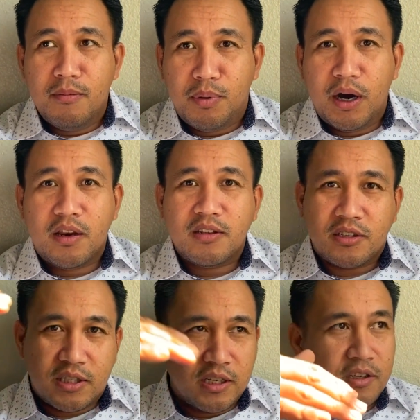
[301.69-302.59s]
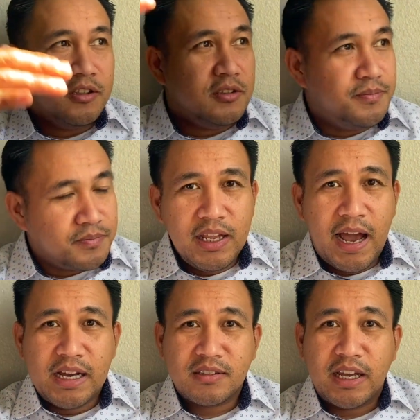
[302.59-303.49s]
but still
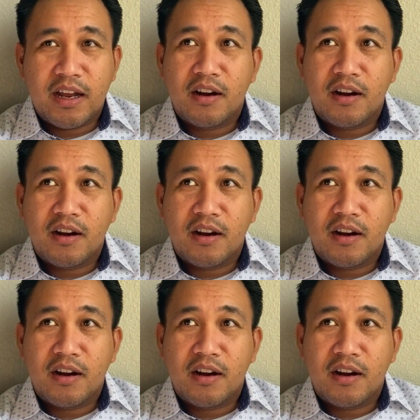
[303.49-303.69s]
has that